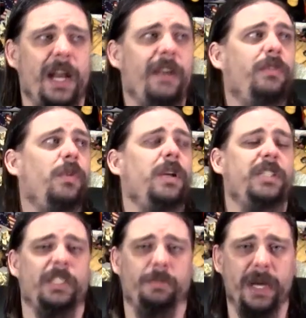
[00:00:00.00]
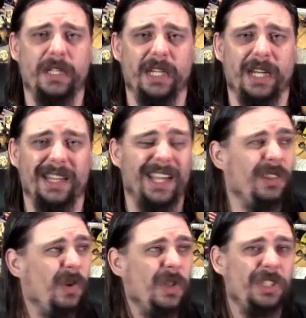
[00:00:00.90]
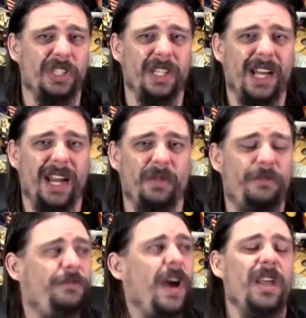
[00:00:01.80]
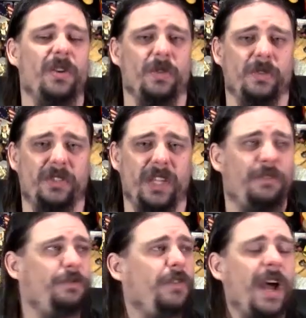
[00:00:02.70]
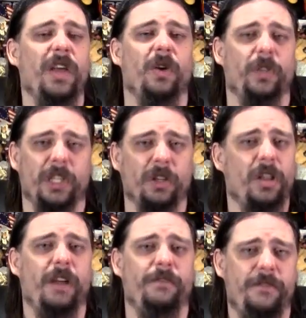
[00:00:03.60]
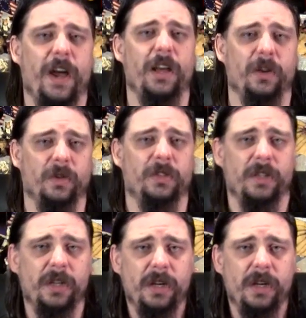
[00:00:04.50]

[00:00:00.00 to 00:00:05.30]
that everyone's expecting and they launch it and it fails. It failed. The online failed.